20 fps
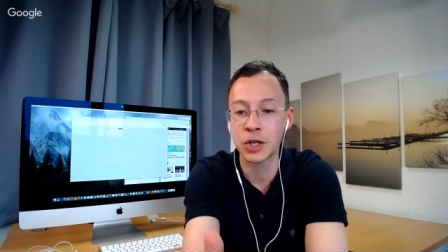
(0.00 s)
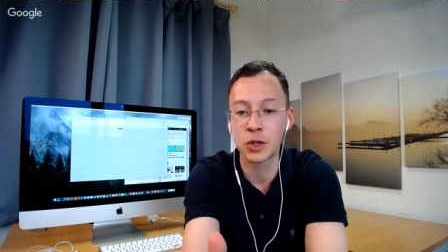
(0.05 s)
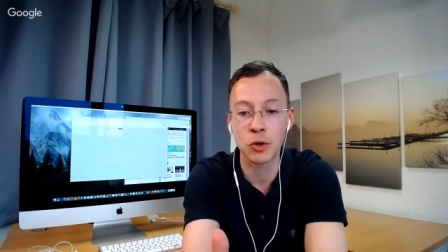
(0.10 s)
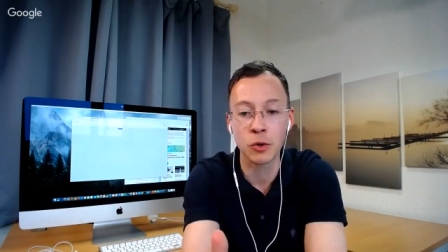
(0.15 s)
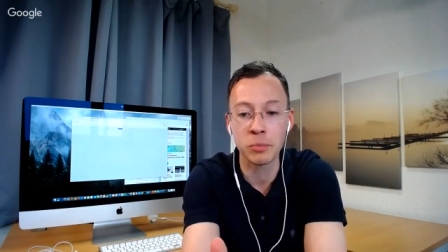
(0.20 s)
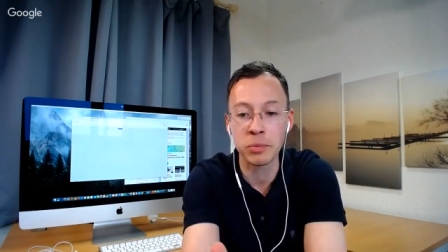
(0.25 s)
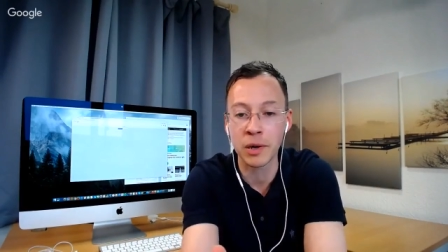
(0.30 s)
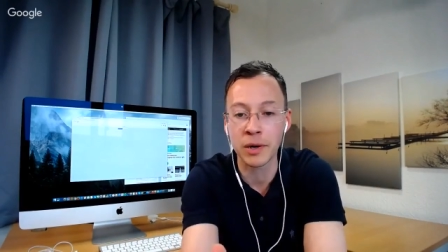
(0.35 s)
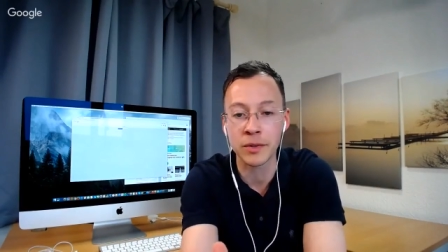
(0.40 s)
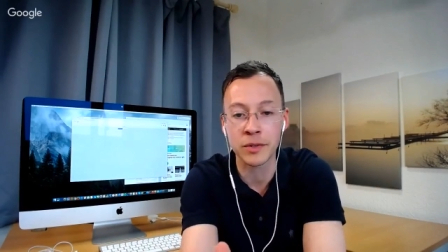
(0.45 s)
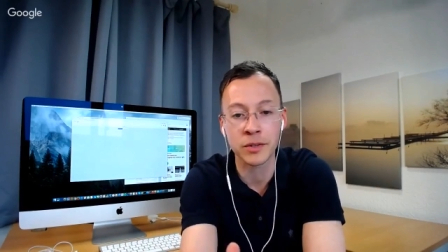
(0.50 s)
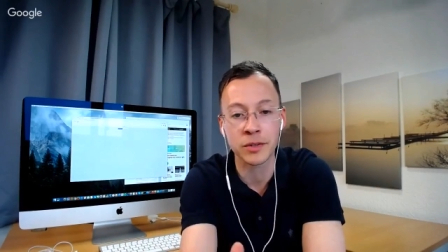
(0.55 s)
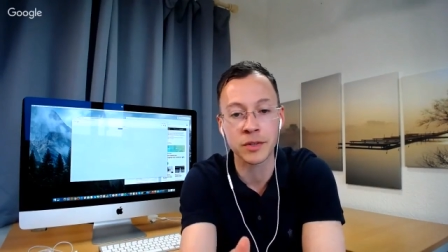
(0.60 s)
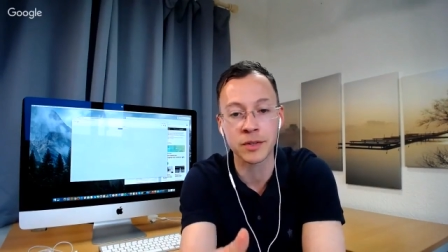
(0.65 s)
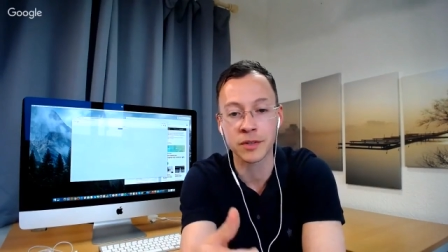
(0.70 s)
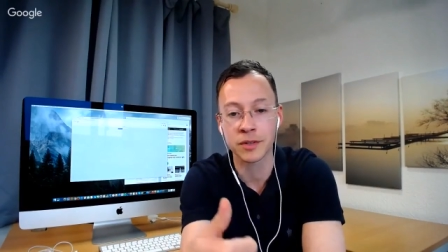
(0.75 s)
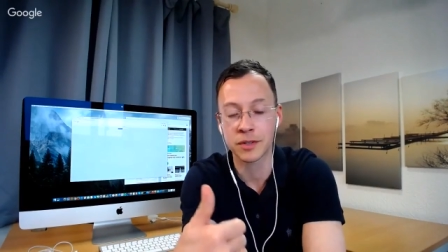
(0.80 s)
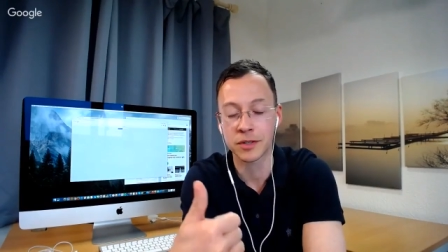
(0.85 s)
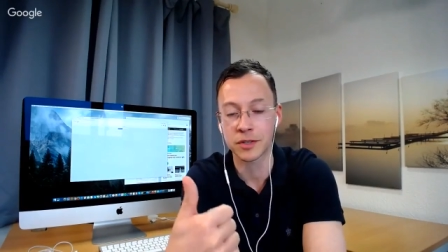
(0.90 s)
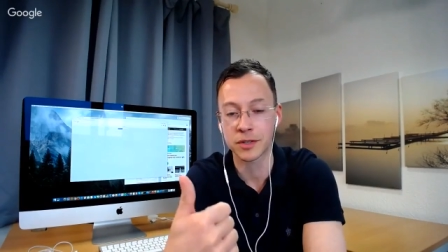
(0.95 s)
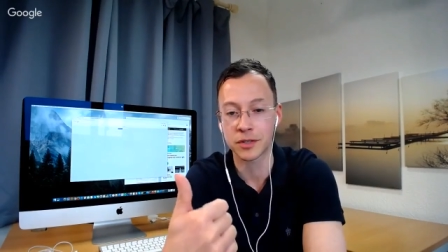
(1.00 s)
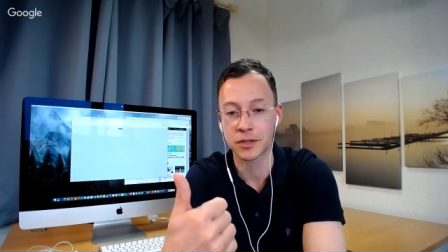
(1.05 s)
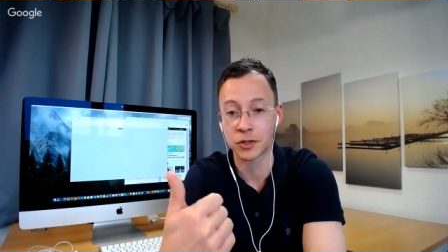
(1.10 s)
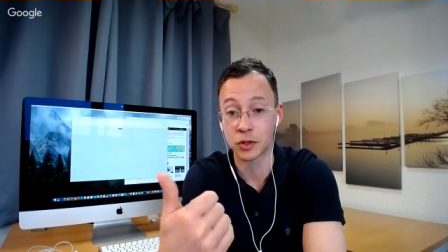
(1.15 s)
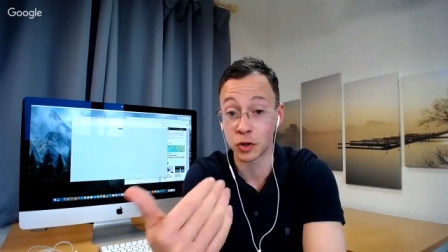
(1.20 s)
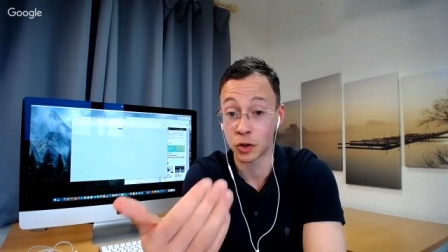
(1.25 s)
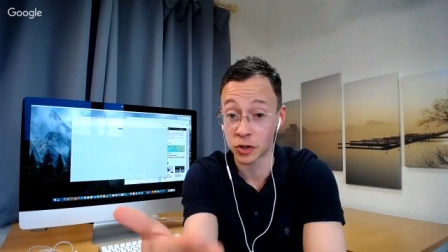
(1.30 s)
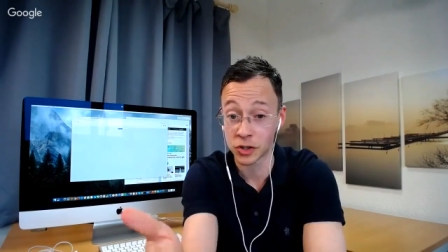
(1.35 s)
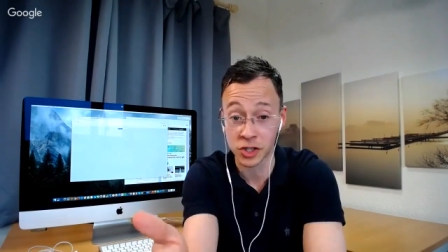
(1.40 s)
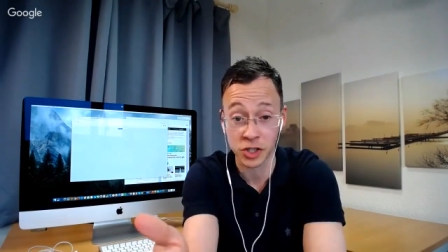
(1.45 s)
you up on
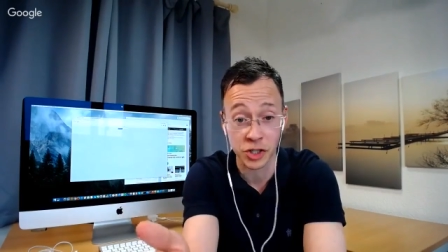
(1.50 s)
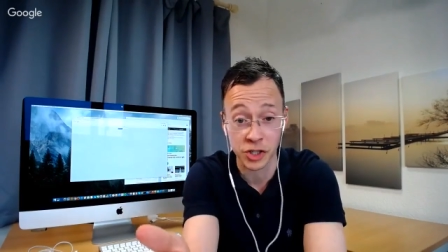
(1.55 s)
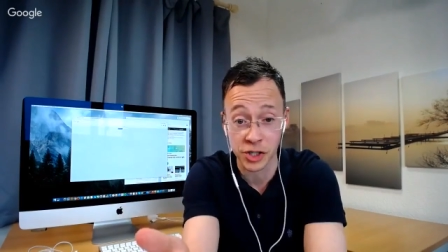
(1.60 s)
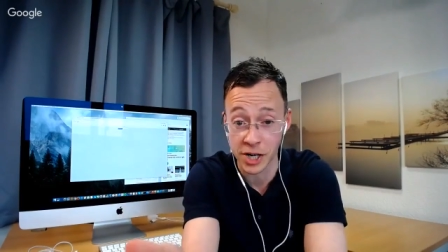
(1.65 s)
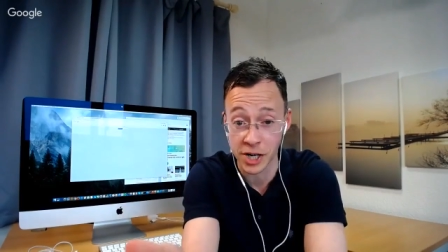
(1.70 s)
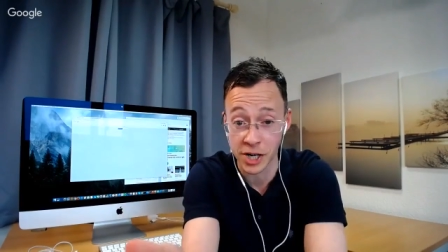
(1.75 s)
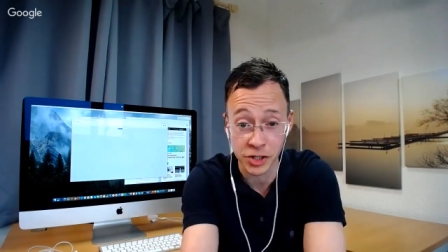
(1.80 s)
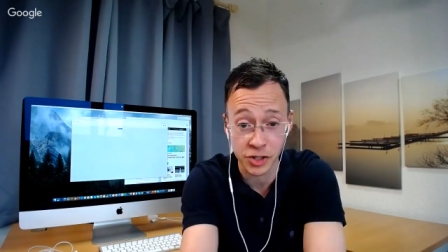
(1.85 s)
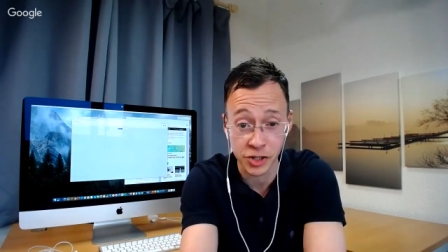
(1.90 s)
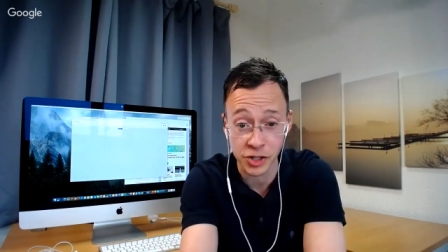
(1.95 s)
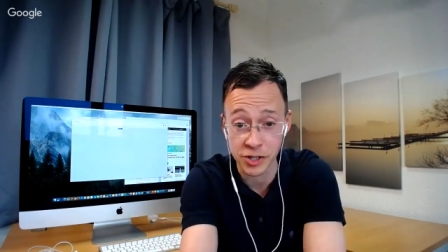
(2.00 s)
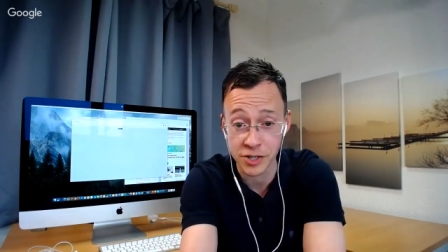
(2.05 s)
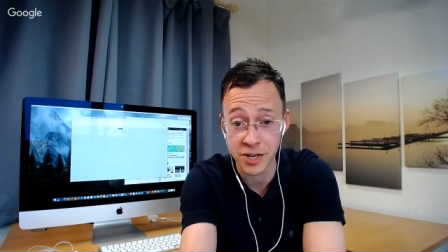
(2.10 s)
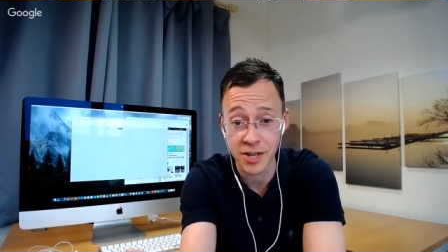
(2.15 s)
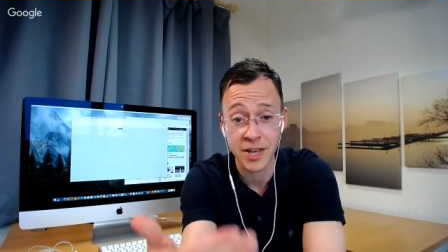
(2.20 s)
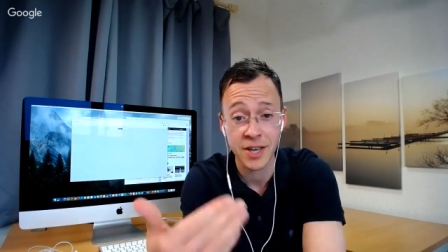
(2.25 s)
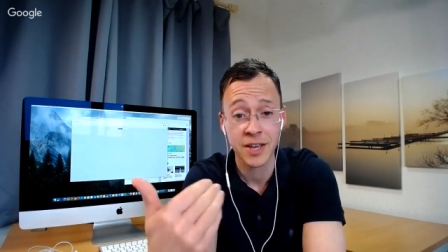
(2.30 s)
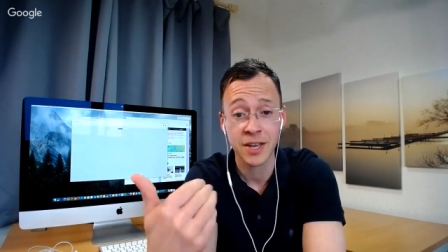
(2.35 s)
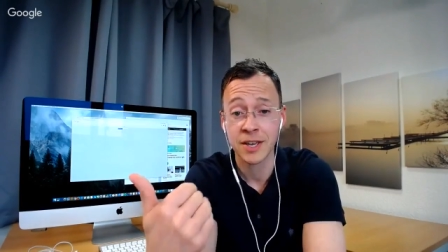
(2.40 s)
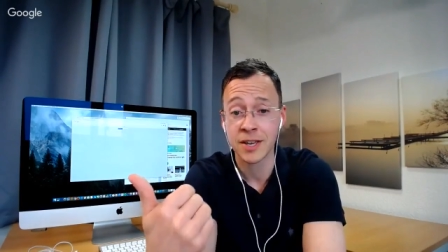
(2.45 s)
your suggestion,